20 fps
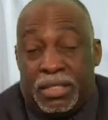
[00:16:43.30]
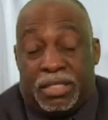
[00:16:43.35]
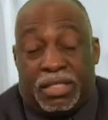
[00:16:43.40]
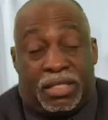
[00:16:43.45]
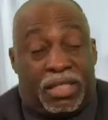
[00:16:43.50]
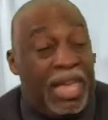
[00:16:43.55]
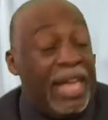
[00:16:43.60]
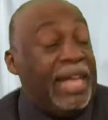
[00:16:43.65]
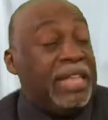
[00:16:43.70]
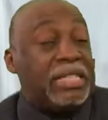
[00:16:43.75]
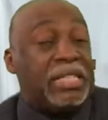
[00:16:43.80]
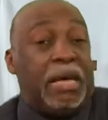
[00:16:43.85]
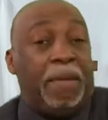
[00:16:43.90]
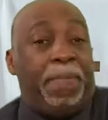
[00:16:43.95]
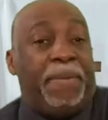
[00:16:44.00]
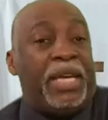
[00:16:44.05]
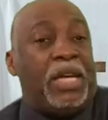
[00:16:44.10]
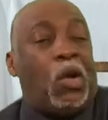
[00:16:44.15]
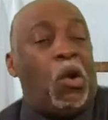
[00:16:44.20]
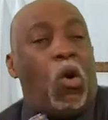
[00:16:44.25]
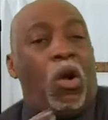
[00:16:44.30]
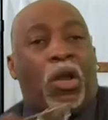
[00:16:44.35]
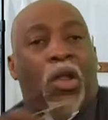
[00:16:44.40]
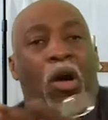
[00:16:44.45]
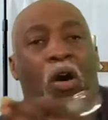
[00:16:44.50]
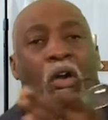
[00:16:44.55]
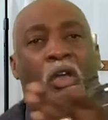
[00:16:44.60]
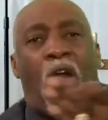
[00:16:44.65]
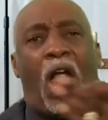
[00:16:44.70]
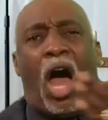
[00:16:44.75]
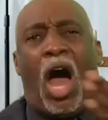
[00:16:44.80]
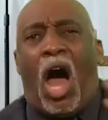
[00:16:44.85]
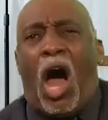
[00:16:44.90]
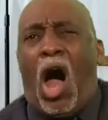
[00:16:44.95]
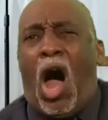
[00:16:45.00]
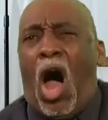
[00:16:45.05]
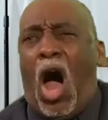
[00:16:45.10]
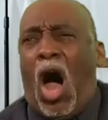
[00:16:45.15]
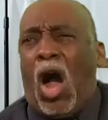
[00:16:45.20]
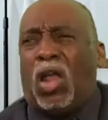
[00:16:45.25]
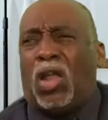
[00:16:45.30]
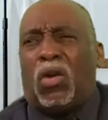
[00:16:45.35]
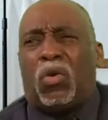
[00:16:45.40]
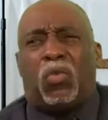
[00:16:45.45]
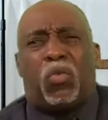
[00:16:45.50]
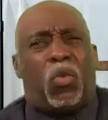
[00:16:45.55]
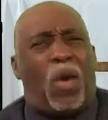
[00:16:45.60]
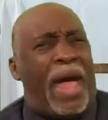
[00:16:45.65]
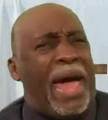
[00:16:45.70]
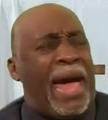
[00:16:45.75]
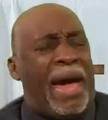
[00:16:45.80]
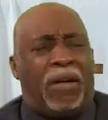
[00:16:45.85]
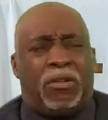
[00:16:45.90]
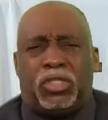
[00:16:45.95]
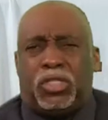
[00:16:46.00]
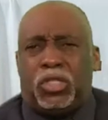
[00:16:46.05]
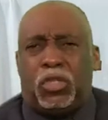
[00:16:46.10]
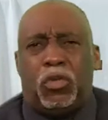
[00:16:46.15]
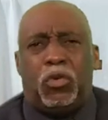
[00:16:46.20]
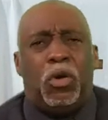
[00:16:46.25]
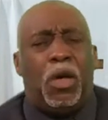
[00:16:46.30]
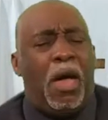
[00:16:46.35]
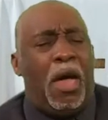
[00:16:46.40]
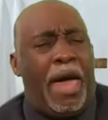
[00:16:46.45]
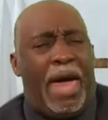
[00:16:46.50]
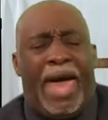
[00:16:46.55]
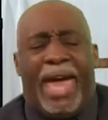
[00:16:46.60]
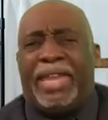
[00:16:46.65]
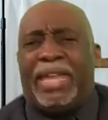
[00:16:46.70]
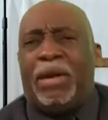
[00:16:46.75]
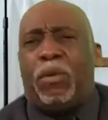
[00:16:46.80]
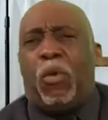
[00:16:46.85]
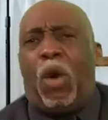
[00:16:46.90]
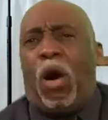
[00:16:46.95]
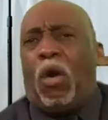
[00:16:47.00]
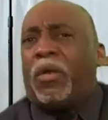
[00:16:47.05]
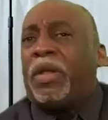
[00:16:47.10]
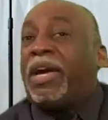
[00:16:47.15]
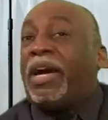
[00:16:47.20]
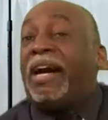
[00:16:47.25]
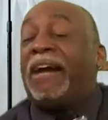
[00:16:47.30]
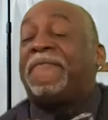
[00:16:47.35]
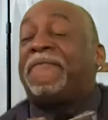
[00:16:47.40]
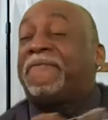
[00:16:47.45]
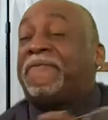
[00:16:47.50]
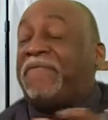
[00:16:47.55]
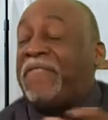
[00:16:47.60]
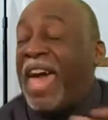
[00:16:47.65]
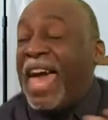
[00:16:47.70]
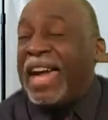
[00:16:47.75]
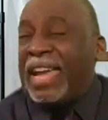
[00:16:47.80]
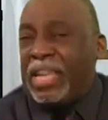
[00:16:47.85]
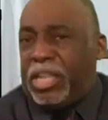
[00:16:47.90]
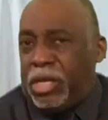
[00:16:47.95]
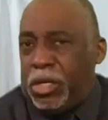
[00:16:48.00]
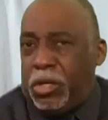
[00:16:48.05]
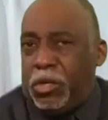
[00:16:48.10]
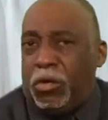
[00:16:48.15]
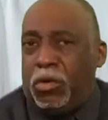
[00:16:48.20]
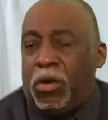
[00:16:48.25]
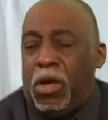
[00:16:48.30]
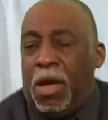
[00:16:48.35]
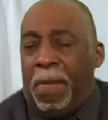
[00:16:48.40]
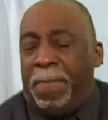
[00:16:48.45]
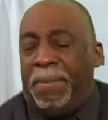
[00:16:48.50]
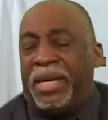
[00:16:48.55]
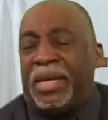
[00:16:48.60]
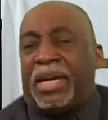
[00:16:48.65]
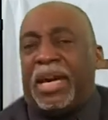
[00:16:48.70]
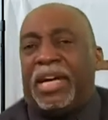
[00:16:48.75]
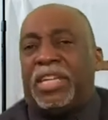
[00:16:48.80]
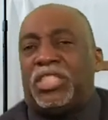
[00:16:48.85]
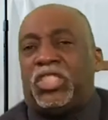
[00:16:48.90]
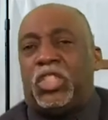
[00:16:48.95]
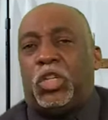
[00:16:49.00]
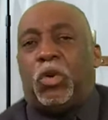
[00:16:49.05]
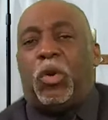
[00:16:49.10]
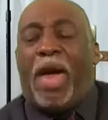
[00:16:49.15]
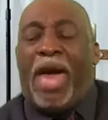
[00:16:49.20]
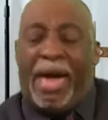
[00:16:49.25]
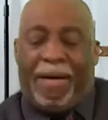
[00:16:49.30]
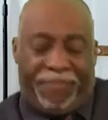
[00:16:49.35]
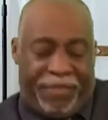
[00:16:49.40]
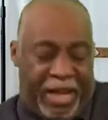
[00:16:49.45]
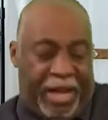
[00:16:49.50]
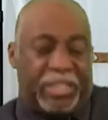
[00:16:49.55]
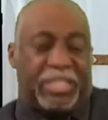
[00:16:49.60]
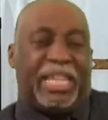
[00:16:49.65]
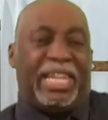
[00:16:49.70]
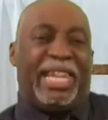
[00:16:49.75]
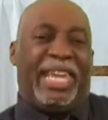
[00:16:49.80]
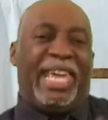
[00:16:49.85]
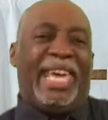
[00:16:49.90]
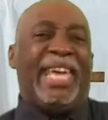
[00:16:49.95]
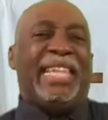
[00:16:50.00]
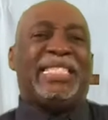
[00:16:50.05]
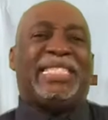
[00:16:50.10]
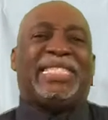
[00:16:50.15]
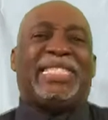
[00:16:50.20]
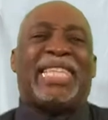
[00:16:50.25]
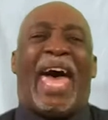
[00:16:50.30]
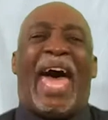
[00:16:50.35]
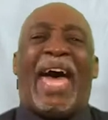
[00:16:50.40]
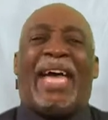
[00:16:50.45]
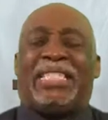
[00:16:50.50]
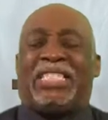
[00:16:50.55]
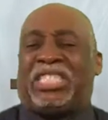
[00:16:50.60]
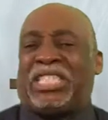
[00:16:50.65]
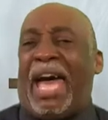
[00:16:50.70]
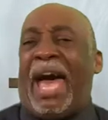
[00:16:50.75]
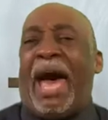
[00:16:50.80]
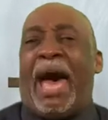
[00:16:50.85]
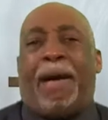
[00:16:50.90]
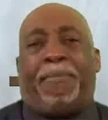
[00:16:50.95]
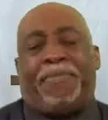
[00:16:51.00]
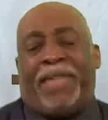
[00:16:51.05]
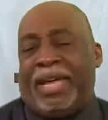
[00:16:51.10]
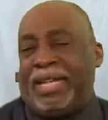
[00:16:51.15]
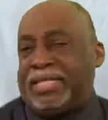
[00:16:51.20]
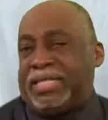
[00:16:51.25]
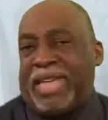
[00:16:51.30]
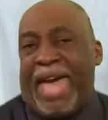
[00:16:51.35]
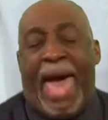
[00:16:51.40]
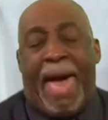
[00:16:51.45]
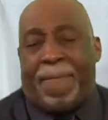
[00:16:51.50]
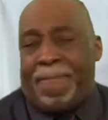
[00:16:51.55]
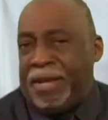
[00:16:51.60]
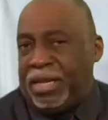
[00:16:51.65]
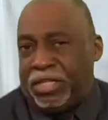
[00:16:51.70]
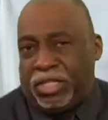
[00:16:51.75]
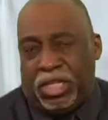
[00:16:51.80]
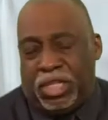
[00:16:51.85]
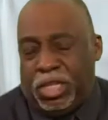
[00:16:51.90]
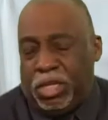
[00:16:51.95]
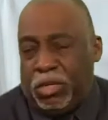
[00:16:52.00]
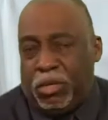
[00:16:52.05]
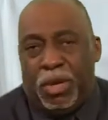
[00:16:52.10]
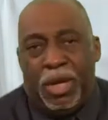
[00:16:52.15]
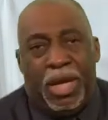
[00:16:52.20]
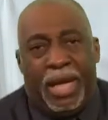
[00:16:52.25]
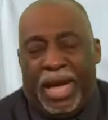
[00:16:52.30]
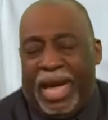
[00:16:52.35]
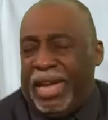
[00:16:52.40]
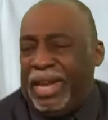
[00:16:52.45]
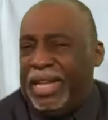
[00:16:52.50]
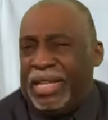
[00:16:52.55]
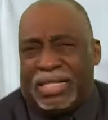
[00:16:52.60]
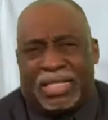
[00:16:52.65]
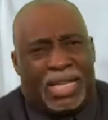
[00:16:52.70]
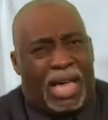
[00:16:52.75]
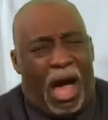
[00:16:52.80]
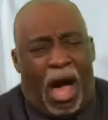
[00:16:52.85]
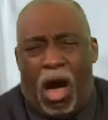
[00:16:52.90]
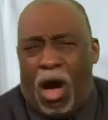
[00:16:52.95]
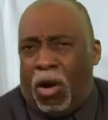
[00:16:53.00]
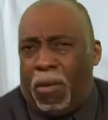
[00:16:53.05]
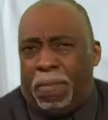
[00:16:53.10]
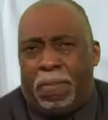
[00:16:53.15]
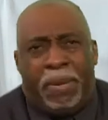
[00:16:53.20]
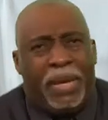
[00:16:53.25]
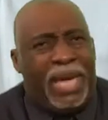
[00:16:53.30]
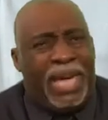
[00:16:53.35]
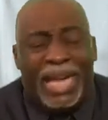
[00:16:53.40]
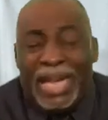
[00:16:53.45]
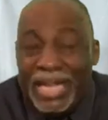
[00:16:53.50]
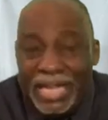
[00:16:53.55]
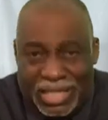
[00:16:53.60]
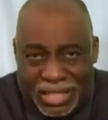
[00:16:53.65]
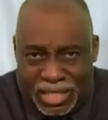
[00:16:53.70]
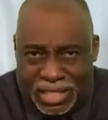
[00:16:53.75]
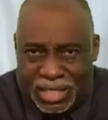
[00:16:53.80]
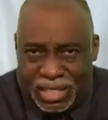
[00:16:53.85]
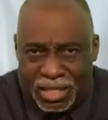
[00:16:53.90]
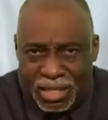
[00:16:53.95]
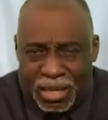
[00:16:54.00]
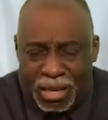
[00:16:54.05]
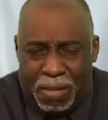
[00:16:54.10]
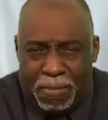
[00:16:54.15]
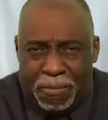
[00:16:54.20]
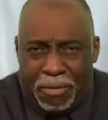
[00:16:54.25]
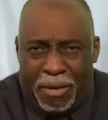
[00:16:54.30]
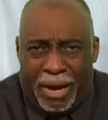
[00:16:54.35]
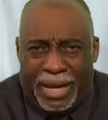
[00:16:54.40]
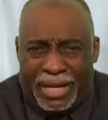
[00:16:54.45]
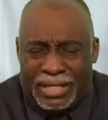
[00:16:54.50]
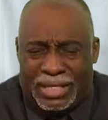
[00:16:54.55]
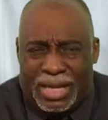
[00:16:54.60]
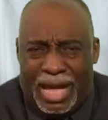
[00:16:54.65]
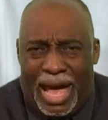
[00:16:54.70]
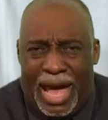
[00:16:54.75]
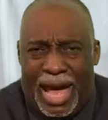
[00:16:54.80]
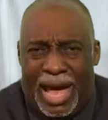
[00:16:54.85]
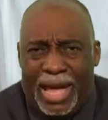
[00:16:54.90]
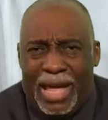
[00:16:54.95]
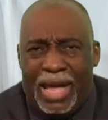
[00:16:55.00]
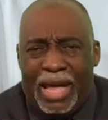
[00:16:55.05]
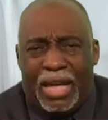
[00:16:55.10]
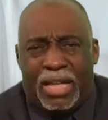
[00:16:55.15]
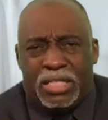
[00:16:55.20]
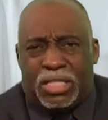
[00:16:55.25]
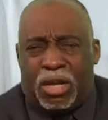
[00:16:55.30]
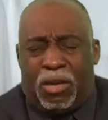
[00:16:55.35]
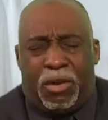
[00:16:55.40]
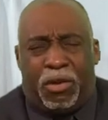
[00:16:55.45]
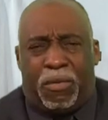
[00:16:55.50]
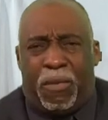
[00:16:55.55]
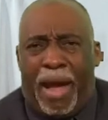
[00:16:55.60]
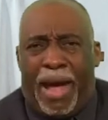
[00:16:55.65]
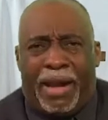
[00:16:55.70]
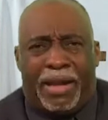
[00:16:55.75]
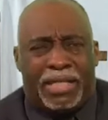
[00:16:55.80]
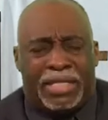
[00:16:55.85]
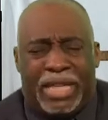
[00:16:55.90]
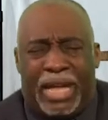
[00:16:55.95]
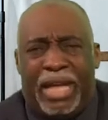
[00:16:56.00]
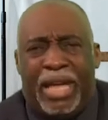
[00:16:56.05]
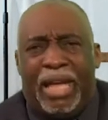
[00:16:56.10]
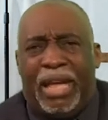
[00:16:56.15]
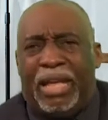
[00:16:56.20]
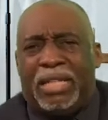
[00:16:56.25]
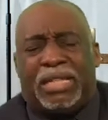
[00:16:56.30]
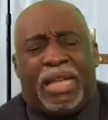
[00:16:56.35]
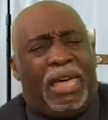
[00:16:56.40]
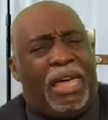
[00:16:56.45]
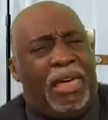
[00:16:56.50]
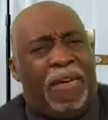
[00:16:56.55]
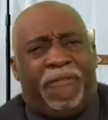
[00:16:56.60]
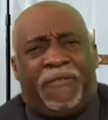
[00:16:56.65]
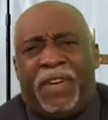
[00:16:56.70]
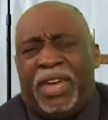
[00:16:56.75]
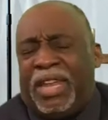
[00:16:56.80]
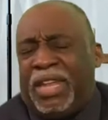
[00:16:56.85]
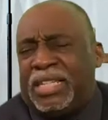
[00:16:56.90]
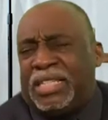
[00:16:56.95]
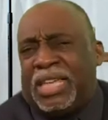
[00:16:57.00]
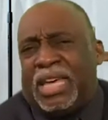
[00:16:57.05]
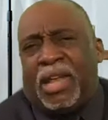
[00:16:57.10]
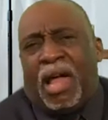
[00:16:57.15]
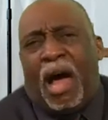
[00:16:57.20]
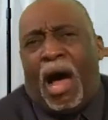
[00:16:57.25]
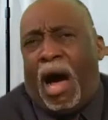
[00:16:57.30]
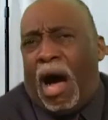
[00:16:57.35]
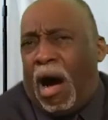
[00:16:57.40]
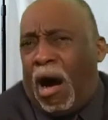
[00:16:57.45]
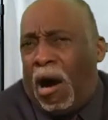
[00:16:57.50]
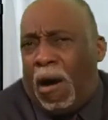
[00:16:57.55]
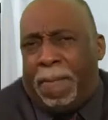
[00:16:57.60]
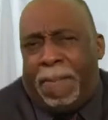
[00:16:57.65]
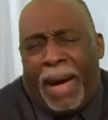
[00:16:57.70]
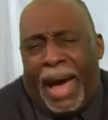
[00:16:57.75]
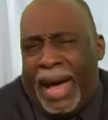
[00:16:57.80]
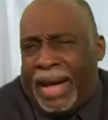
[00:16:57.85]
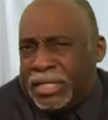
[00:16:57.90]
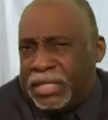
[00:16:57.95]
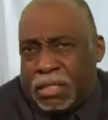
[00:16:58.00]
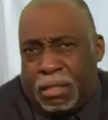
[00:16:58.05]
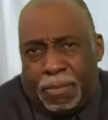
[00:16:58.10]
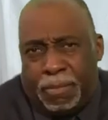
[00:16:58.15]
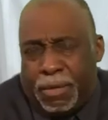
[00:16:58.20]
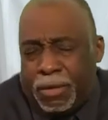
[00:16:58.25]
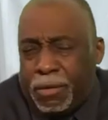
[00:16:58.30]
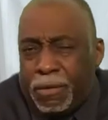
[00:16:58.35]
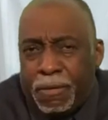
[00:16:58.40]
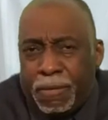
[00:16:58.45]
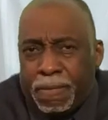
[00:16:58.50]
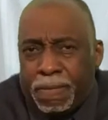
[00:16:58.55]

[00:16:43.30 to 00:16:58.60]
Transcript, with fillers: Things can be going on all around you and it won't affect you because you have there's an inside job that's happened to you and it's called peace. Praise God. So the writer said, he said, if it is at all possible,